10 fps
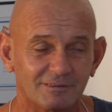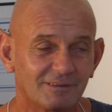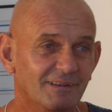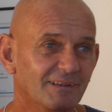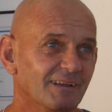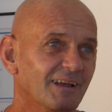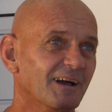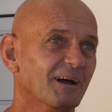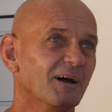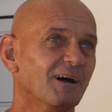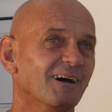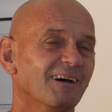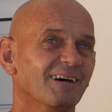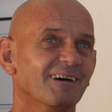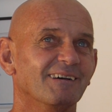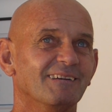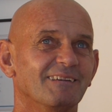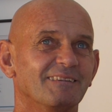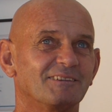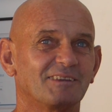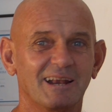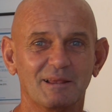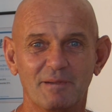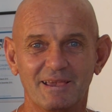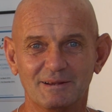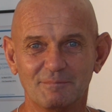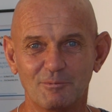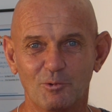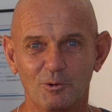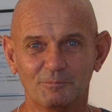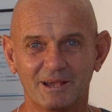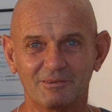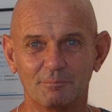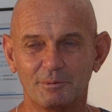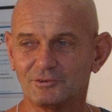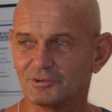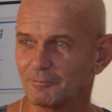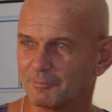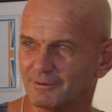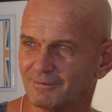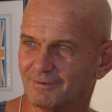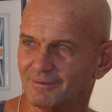And the tailor made them. He wore them down the beach, and everyone went,